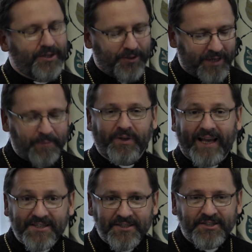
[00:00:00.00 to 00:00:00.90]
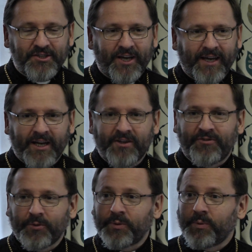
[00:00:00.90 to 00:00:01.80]
you a pleasant stay and
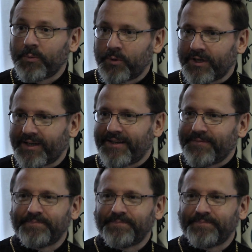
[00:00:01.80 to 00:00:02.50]
fruitful work.